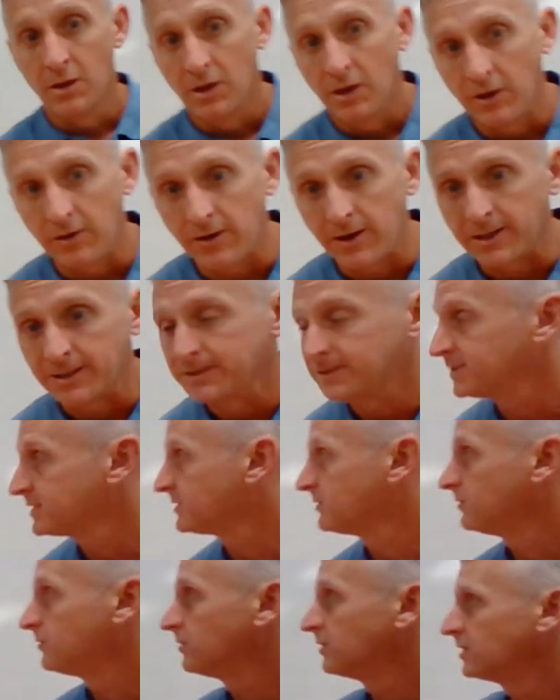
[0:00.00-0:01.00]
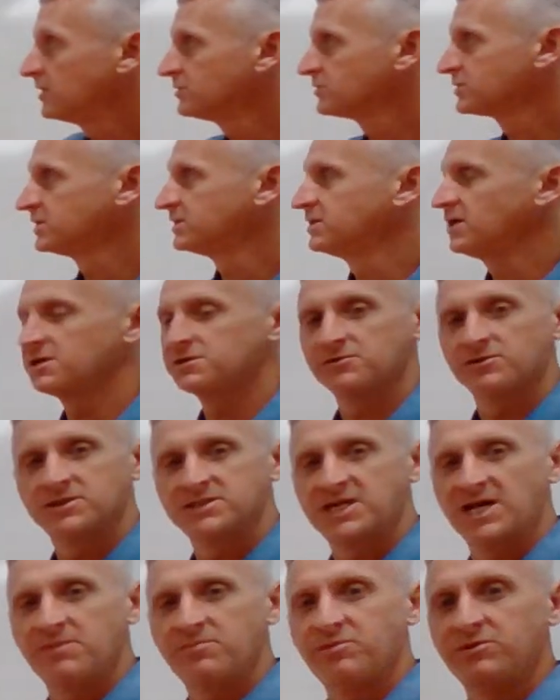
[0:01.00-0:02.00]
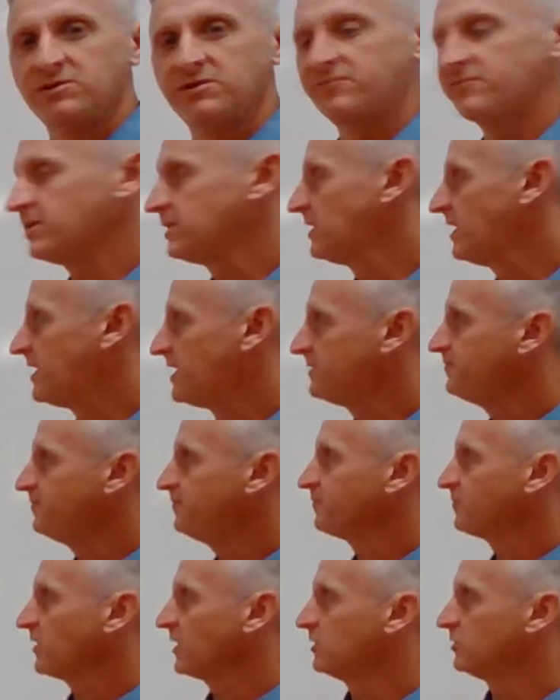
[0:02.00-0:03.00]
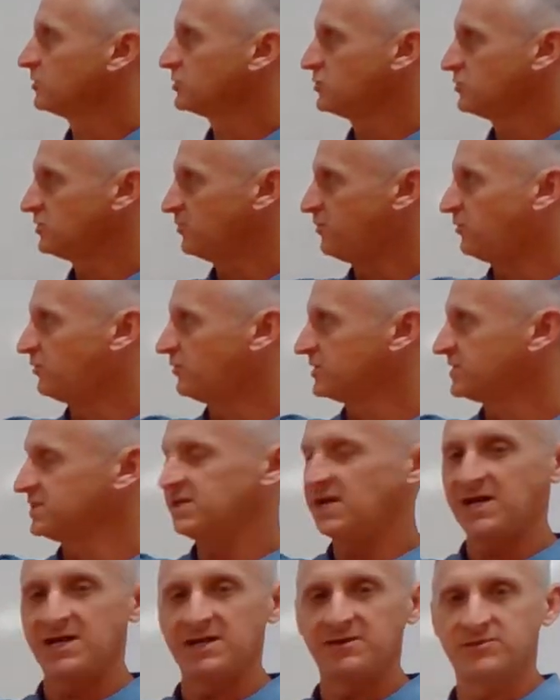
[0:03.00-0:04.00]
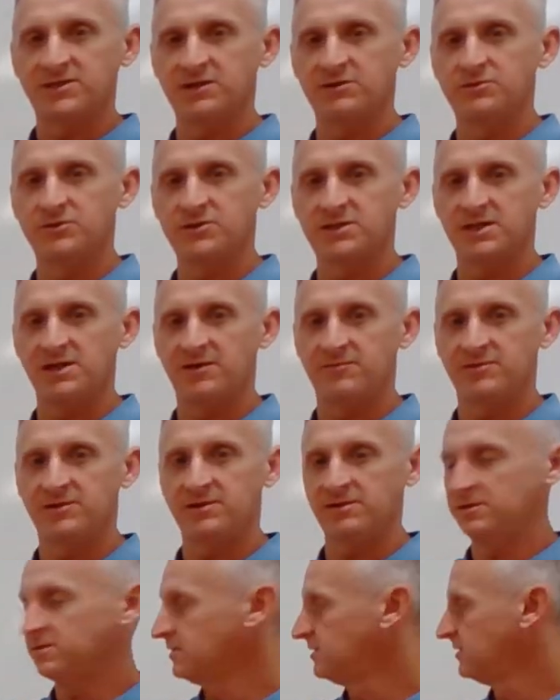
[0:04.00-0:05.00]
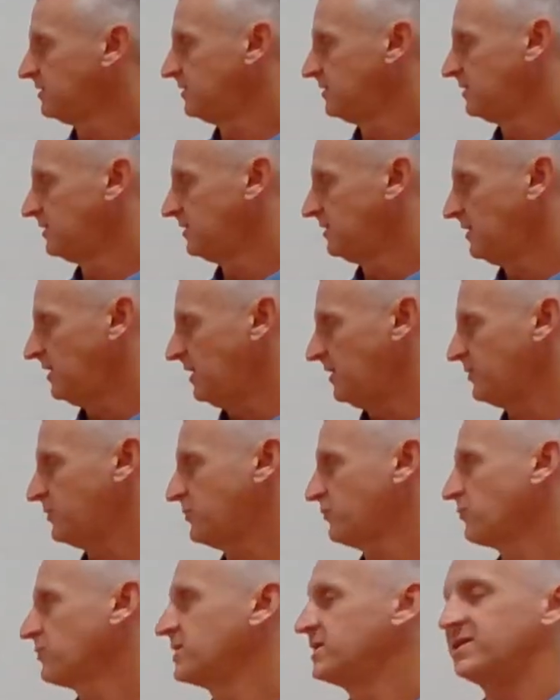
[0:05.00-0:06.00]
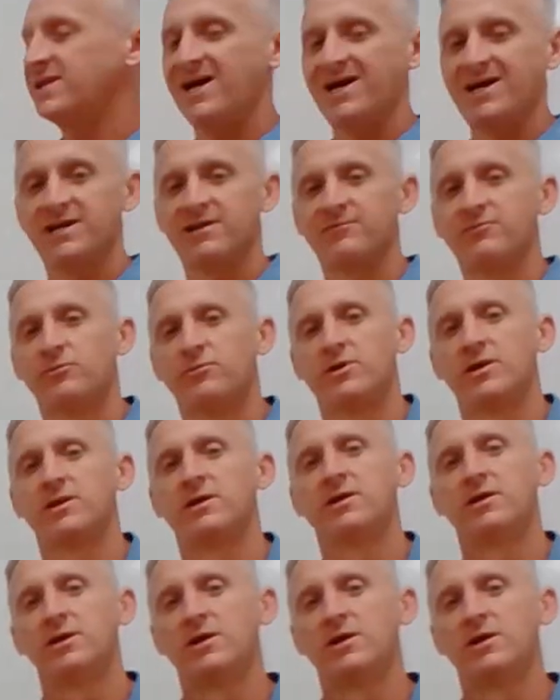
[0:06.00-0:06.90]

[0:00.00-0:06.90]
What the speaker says: All right, so here's another example of a line. It goes to the points negative 2, 7, and 3, negative 1.